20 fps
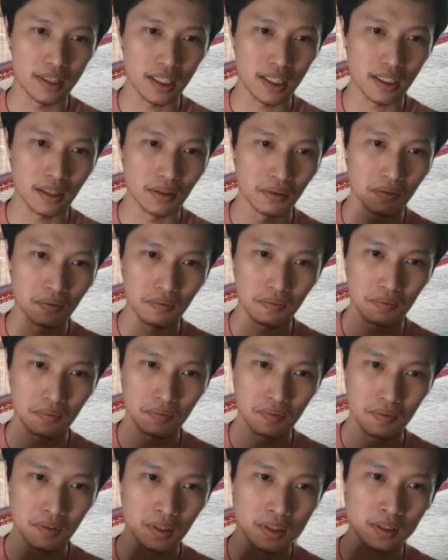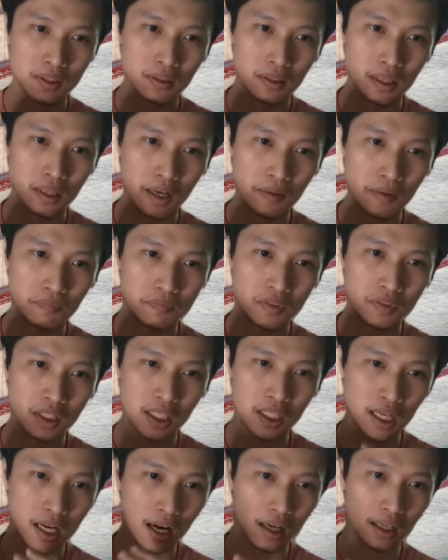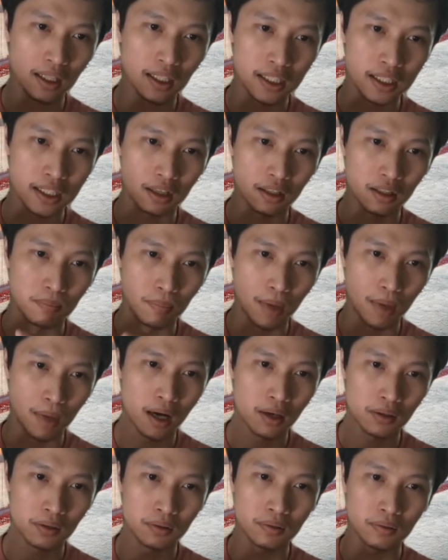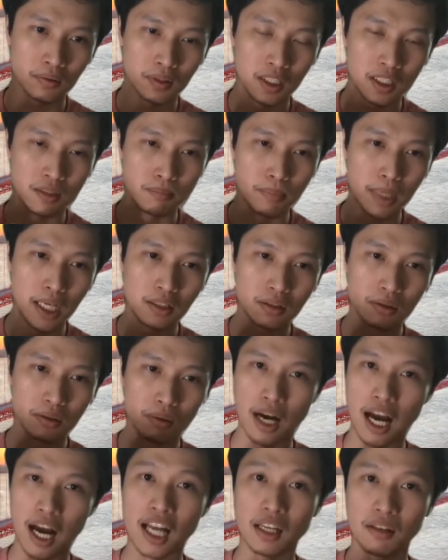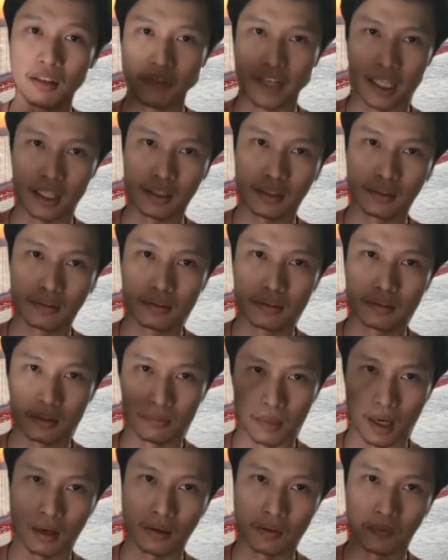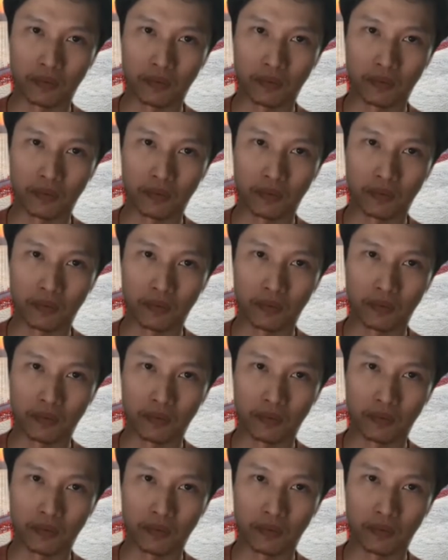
So the colors on the model is meant to elevate the model.